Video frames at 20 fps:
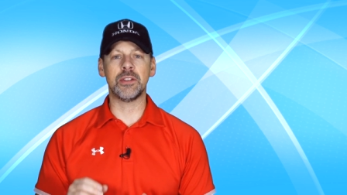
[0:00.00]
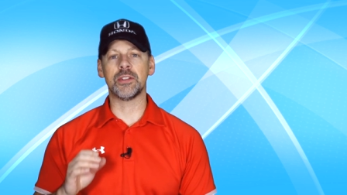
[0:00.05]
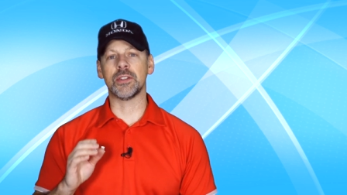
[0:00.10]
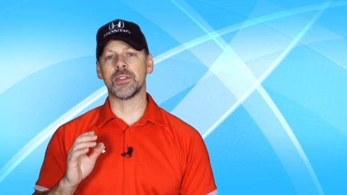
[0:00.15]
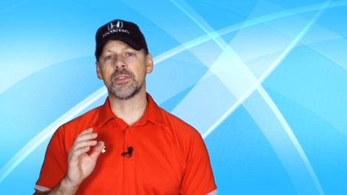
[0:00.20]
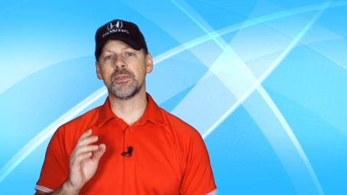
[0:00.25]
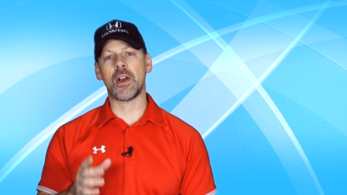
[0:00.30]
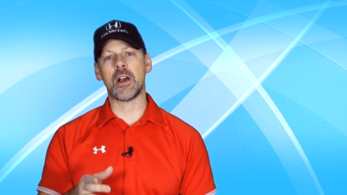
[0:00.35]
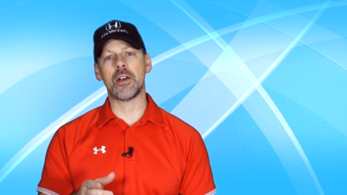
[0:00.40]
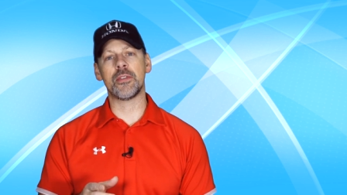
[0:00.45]

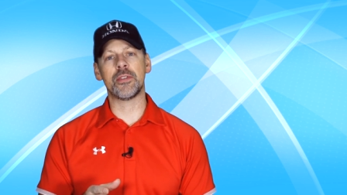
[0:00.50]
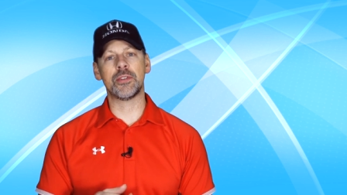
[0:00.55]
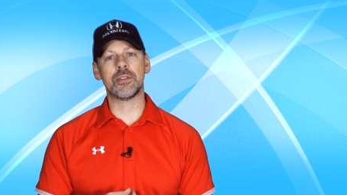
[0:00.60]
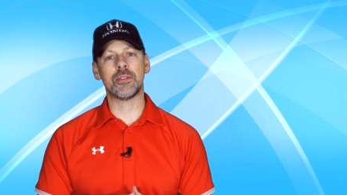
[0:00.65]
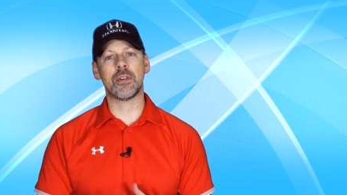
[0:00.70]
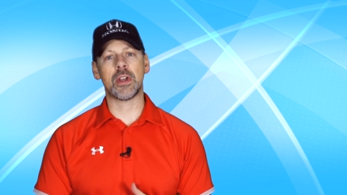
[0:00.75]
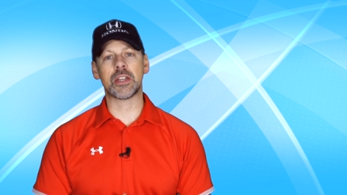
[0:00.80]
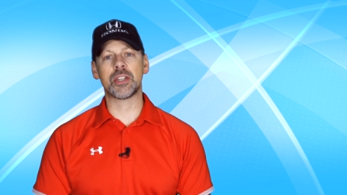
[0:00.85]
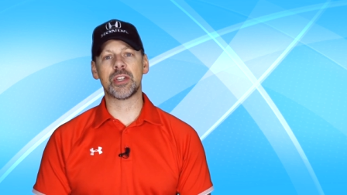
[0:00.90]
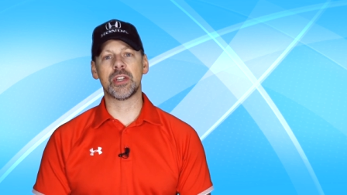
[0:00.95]
Just follow the
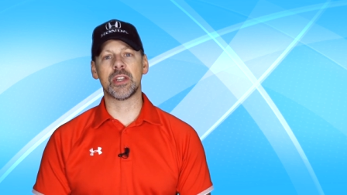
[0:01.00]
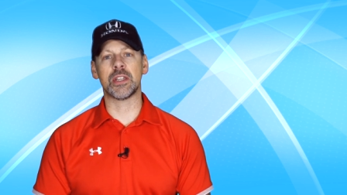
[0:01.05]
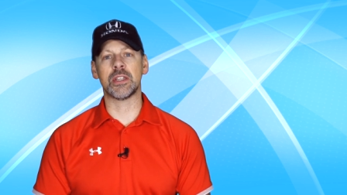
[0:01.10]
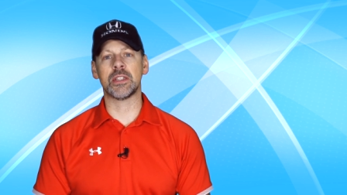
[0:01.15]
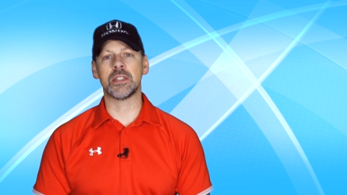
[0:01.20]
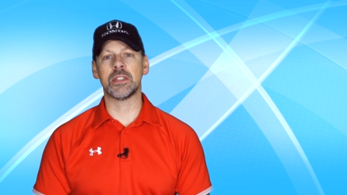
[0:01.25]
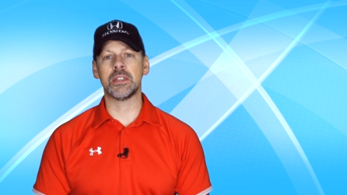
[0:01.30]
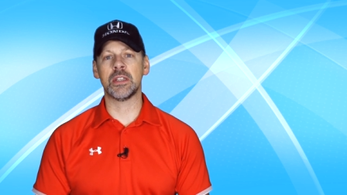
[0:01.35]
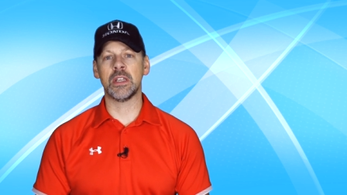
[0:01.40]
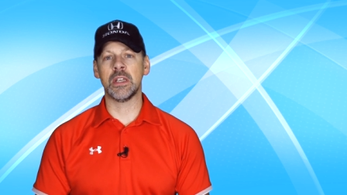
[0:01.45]

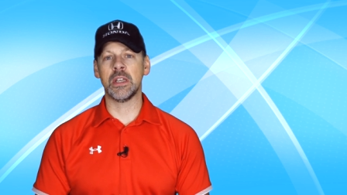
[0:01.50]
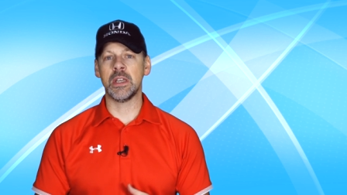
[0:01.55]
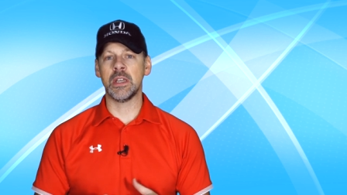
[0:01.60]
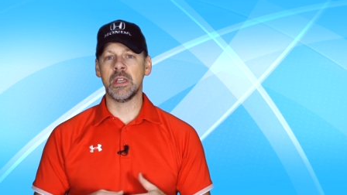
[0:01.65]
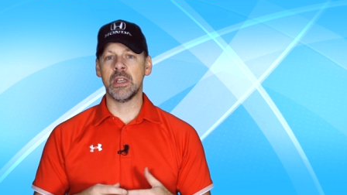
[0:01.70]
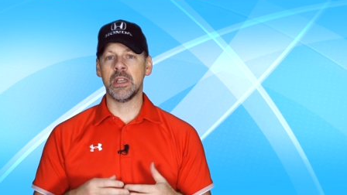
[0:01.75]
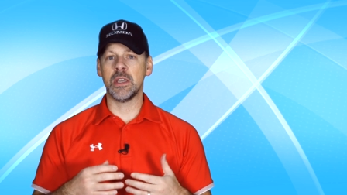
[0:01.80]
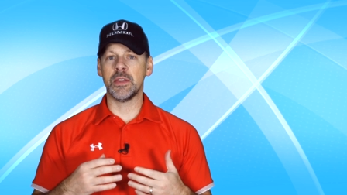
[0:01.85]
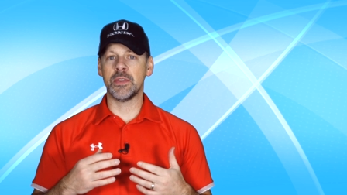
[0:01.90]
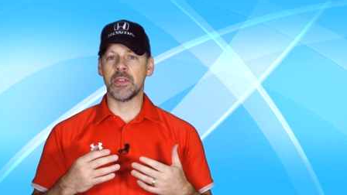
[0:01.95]
directions
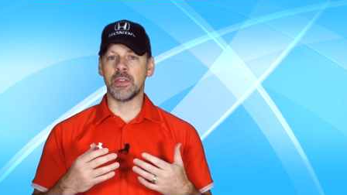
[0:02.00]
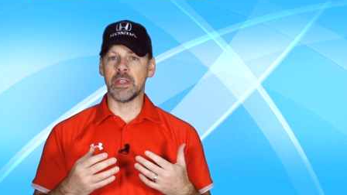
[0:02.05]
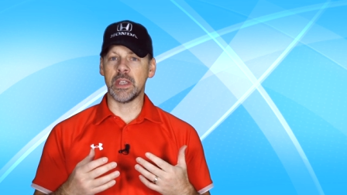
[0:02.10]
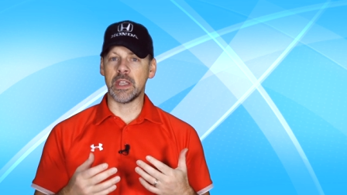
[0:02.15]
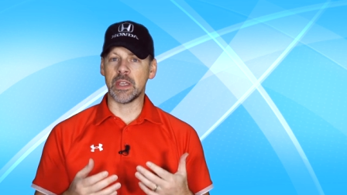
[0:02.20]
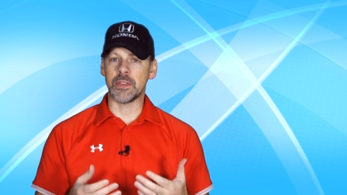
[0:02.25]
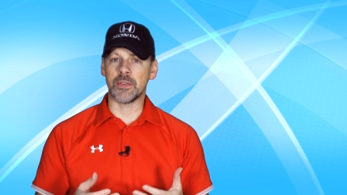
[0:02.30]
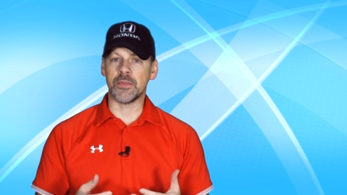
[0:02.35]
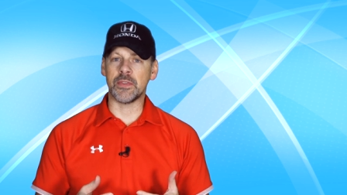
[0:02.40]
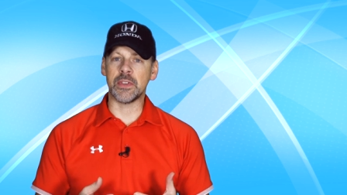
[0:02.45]

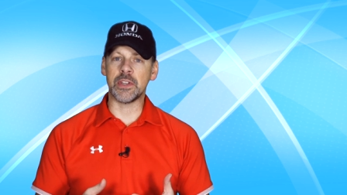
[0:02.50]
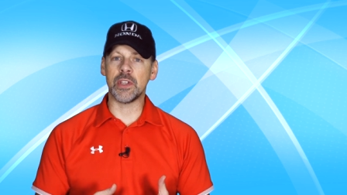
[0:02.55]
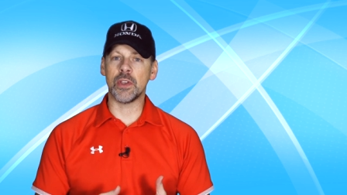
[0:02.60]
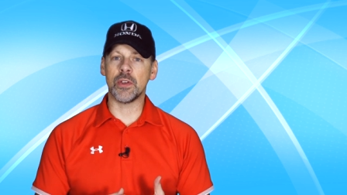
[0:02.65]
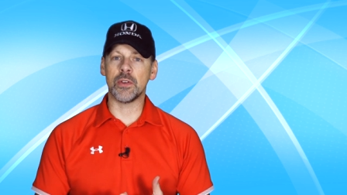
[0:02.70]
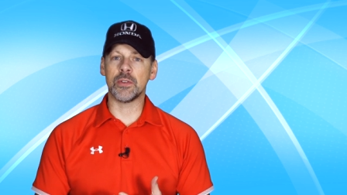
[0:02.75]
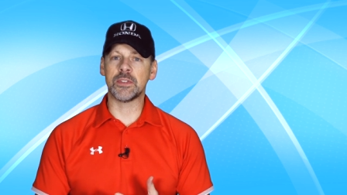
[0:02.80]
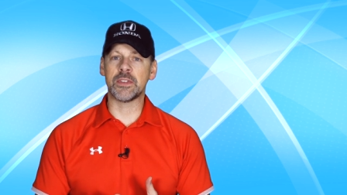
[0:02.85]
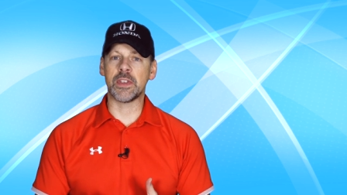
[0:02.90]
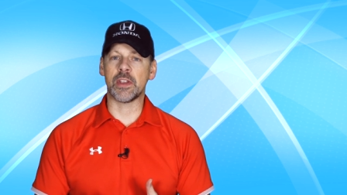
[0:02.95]
and the
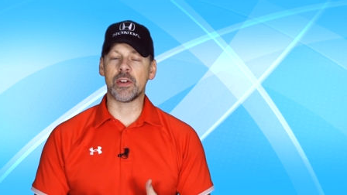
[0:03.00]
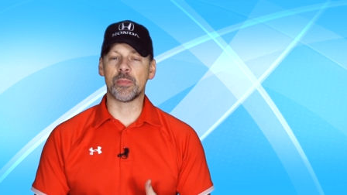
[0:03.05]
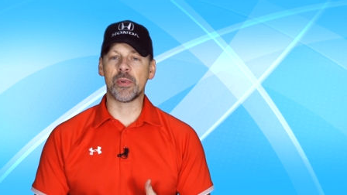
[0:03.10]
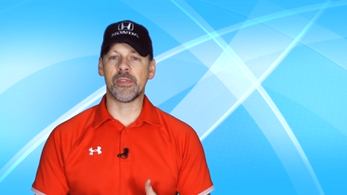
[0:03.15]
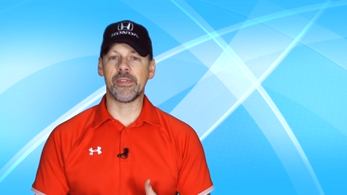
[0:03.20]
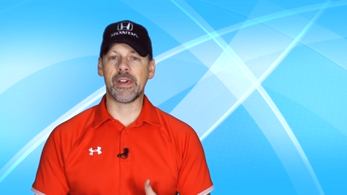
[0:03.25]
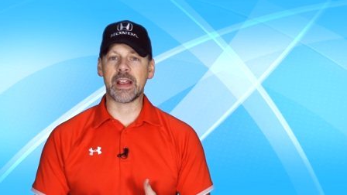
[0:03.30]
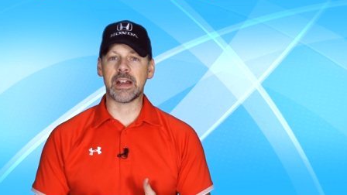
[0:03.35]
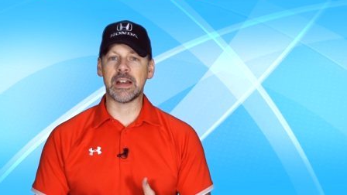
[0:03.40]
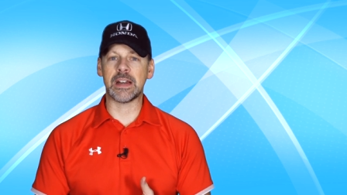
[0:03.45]
videos that are
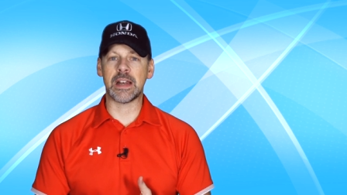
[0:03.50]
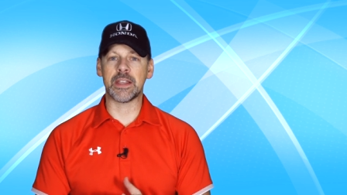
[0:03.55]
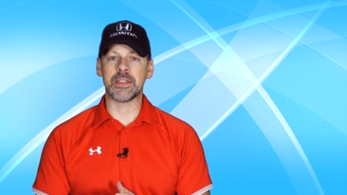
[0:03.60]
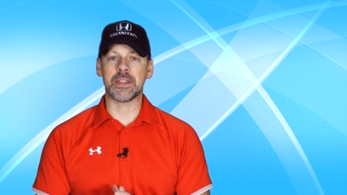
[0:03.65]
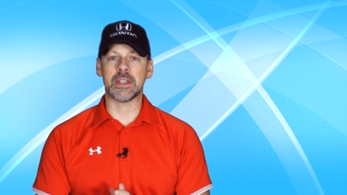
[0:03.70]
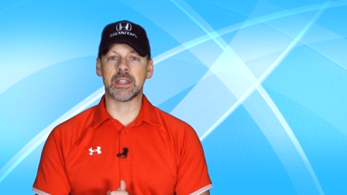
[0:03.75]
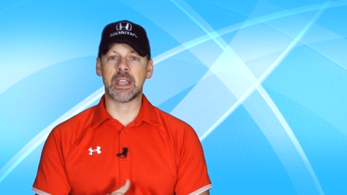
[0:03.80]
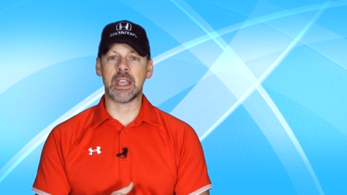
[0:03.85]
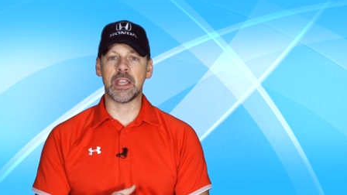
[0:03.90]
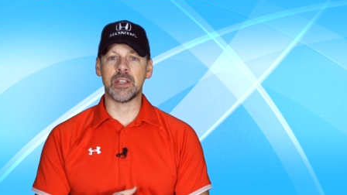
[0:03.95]
provided on
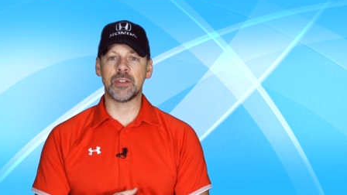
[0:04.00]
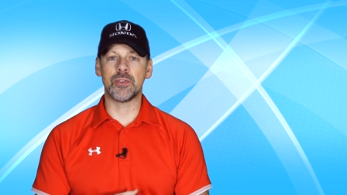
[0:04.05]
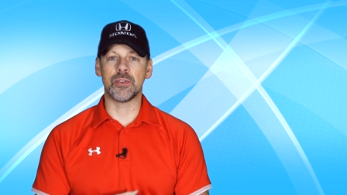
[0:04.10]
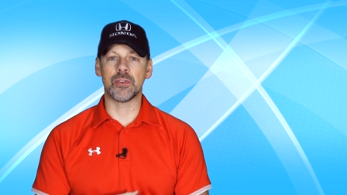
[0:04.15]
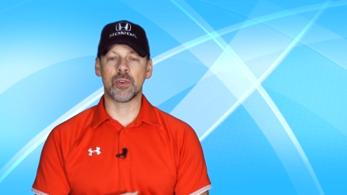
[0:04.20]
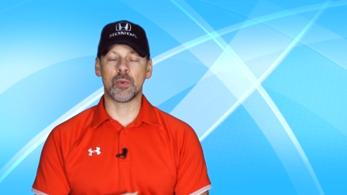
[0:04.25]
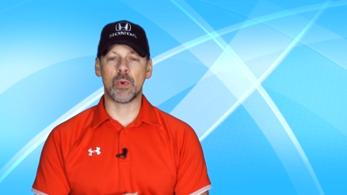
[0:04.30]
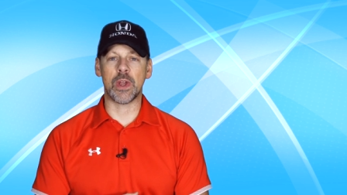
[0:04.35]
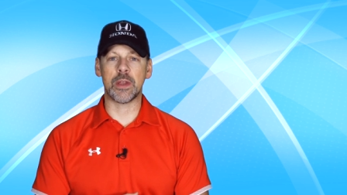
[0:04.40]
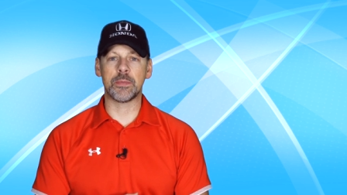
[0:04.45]
the
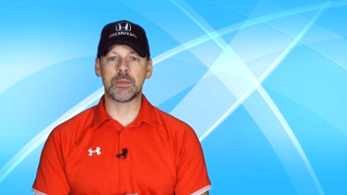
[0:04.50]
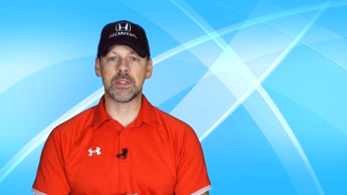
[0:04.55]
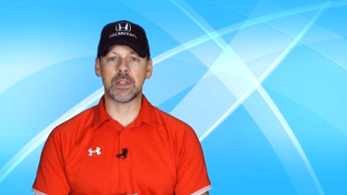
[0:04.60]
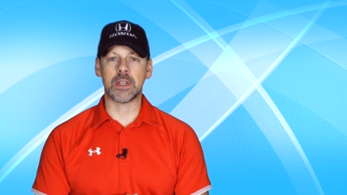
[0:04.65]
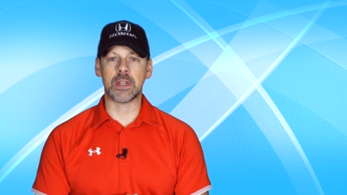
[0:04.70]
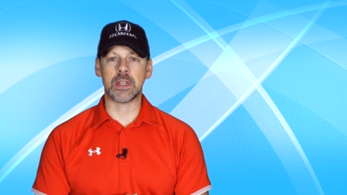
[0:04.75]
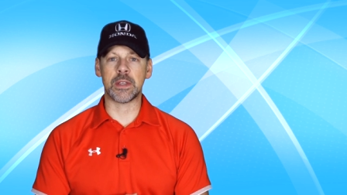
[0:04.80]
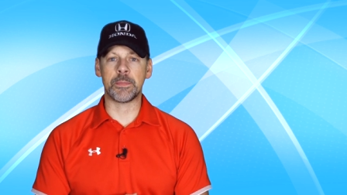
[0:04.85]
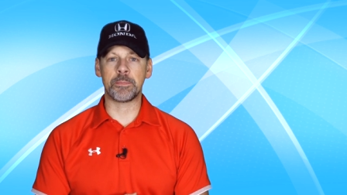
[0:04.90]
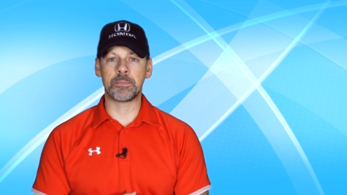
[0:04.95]
KTuner
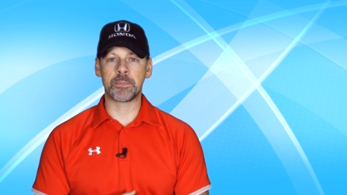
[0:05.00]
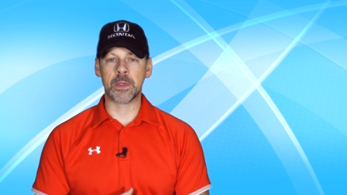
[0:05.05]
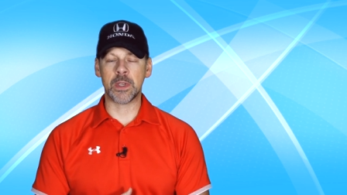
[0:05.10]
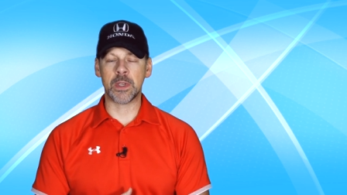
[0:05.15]
website.